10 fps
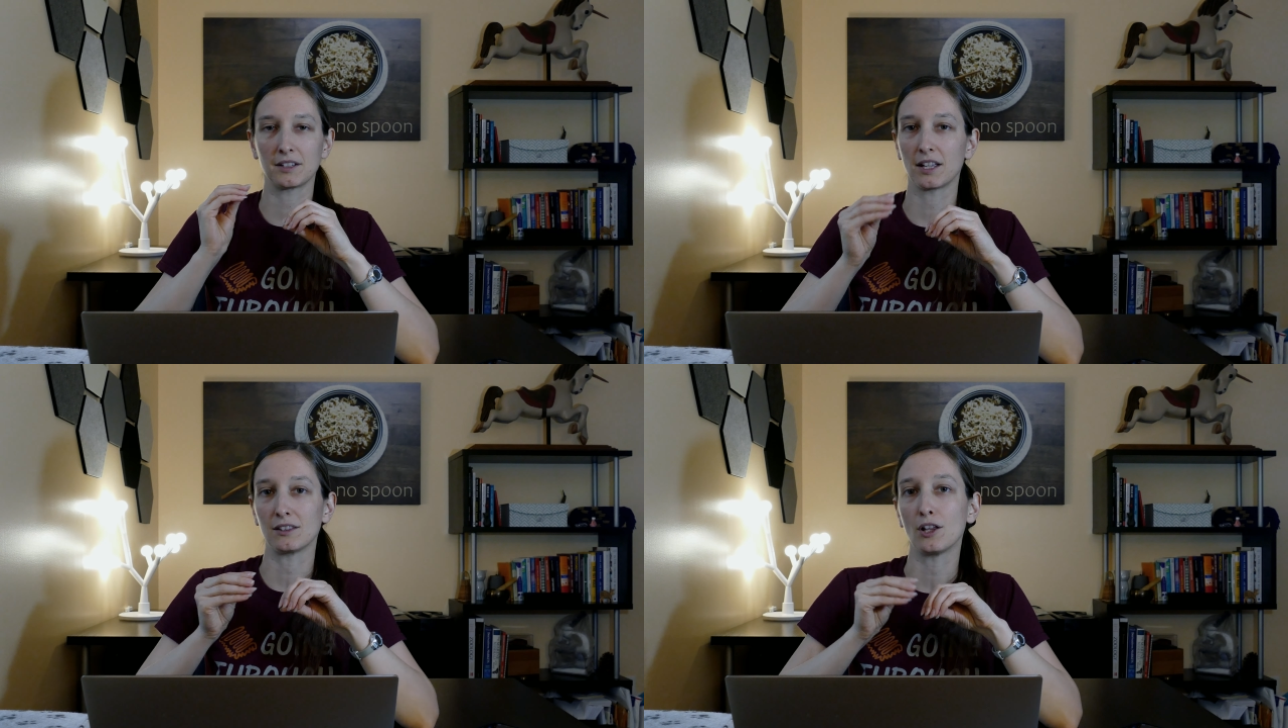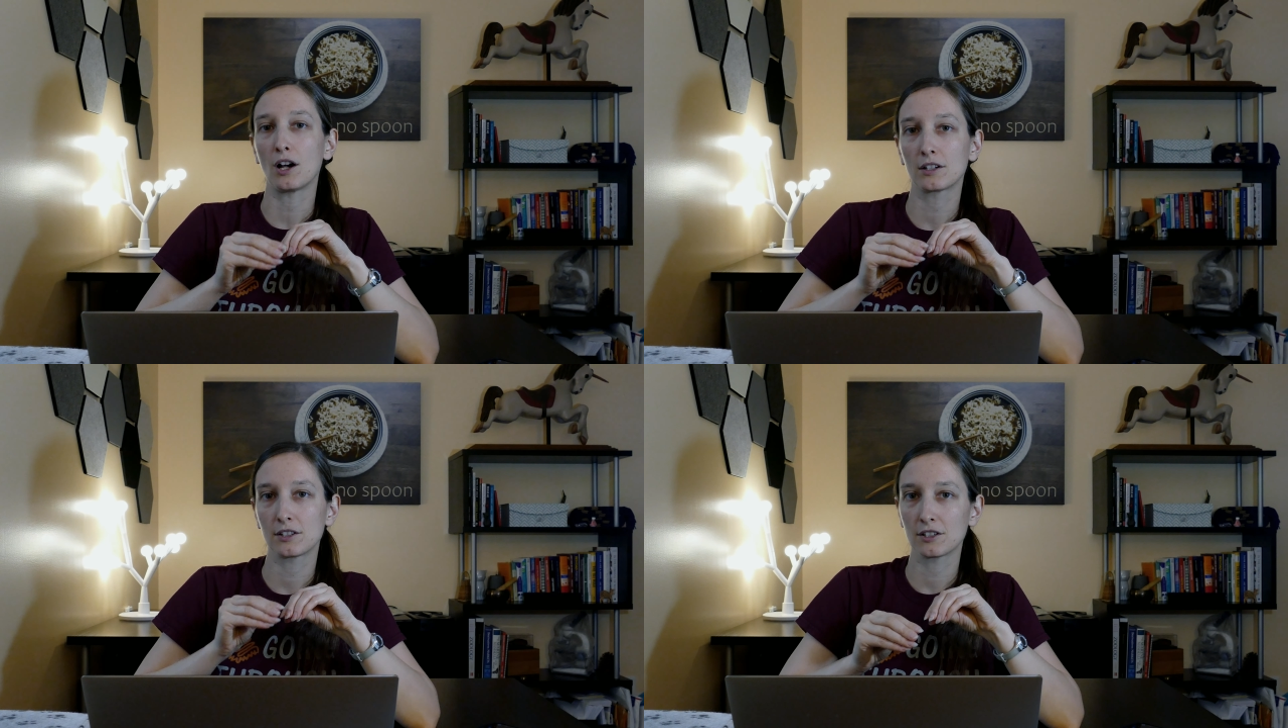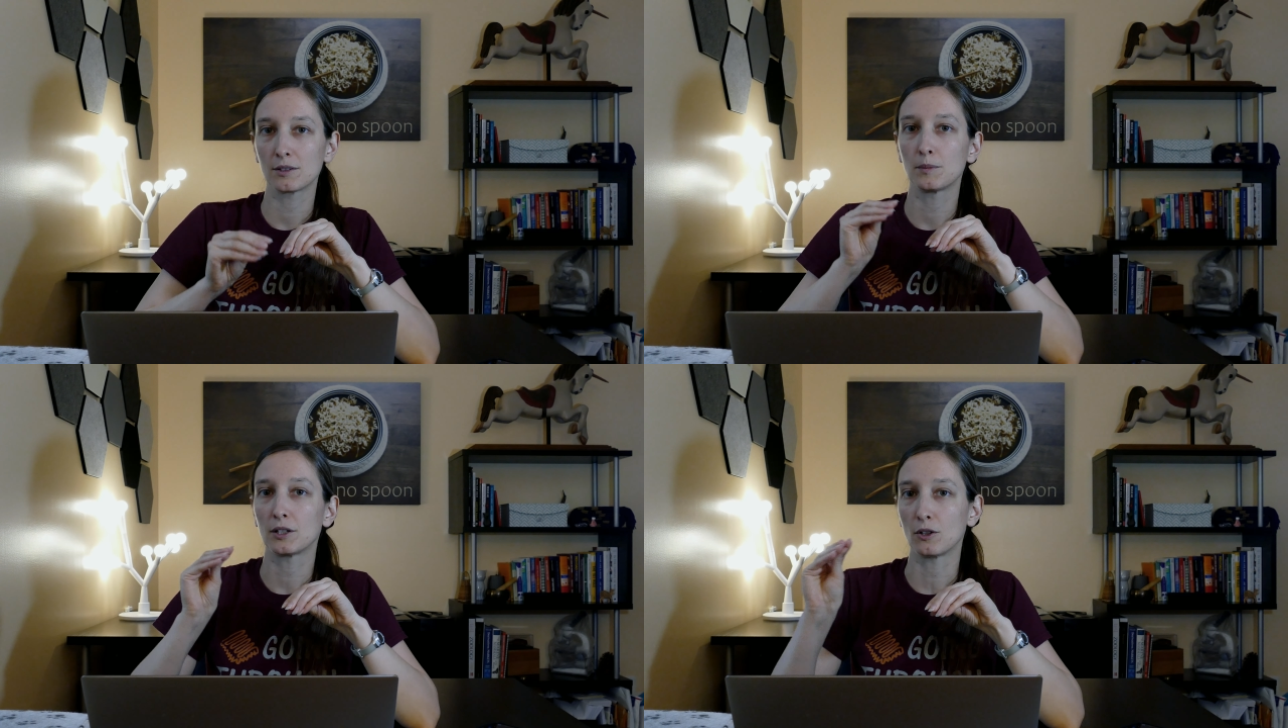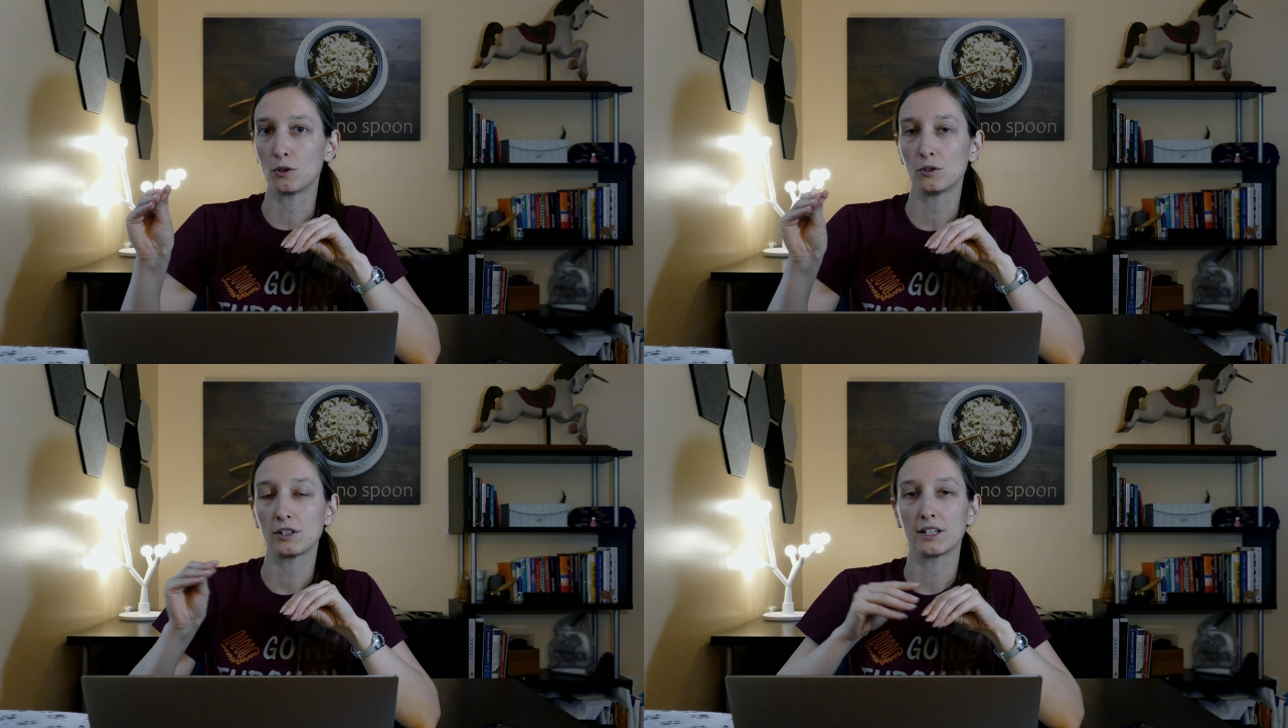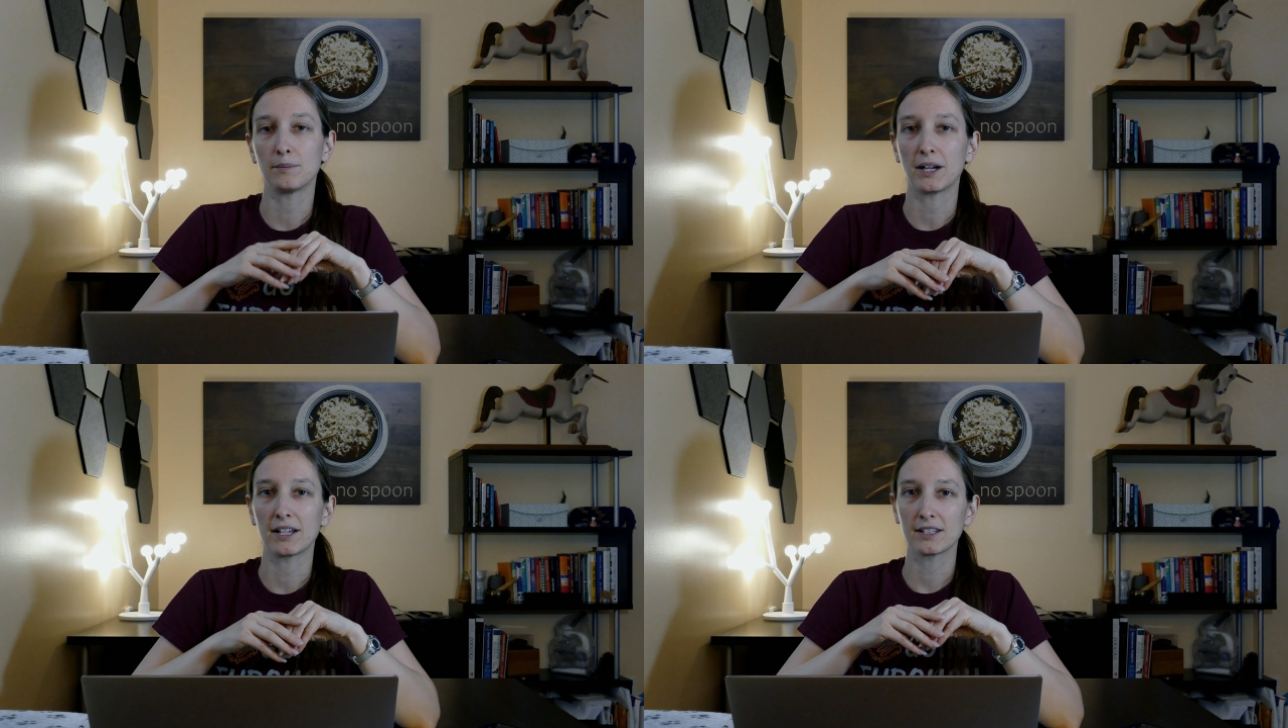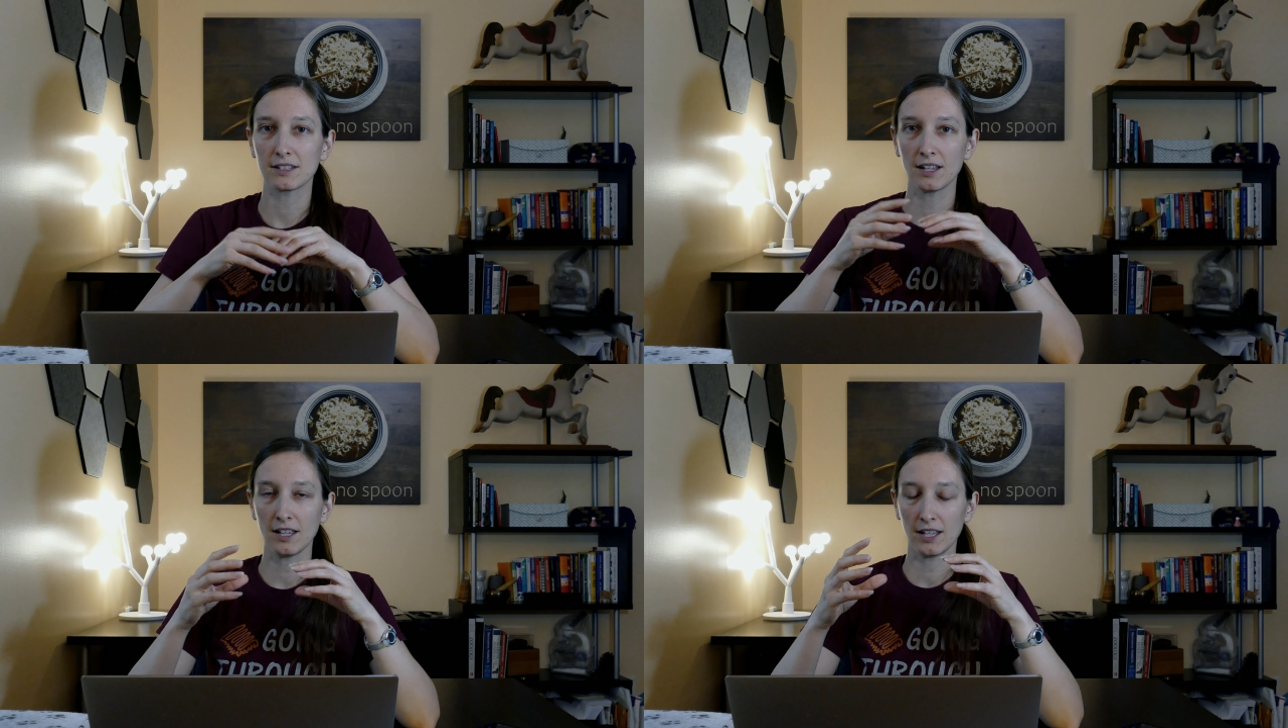again, long-term goal in mind,